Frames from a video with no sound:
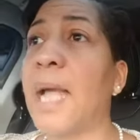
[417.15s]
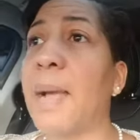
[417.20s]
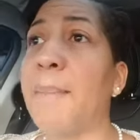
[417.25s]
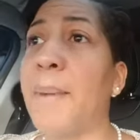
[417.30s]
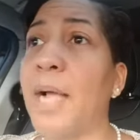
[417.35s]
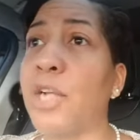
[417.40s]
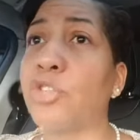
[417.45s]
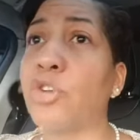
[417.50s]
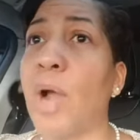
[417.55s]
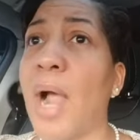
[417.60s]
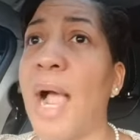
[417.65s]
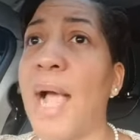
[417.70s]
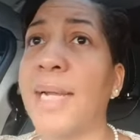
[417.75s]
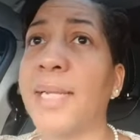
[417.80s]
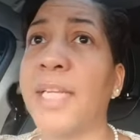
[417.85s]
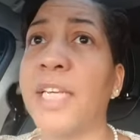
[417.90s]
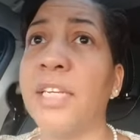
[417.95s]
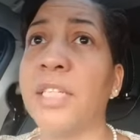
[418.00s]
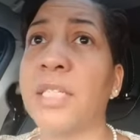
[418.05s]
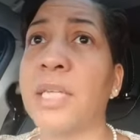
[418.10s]
time I tried
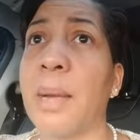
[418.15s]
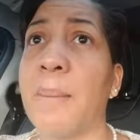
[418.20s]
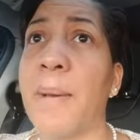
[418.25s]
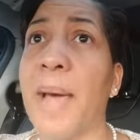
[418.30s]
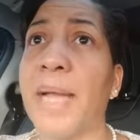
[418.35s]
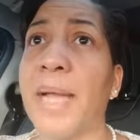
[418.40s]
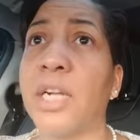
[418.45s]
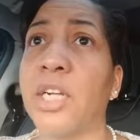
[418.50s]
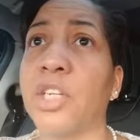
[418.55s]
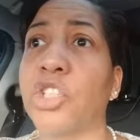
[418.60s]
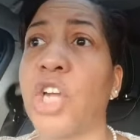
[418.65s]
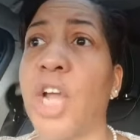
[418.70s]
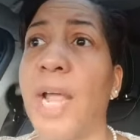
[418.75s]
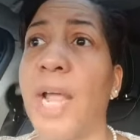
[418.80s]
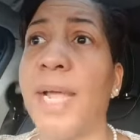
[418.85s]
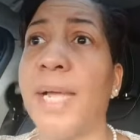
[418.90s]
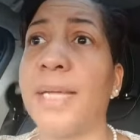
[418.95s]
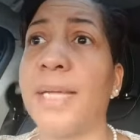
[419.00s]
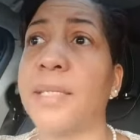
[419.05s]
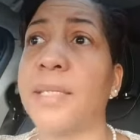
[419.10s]
to give somebody a
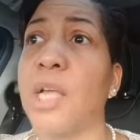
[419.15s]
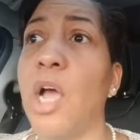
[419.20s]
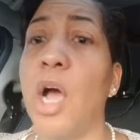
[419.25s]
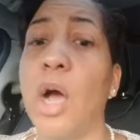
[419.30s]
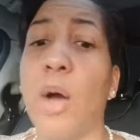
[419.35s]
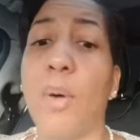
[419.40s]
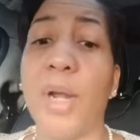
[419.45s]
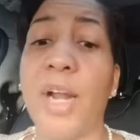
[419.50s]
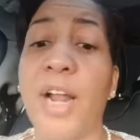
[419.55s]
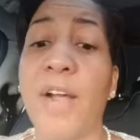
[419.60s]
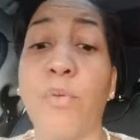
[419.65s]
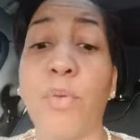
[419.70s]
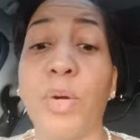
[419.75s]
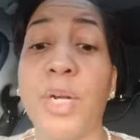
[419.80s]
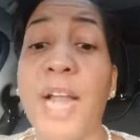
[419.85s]
chance or whatever.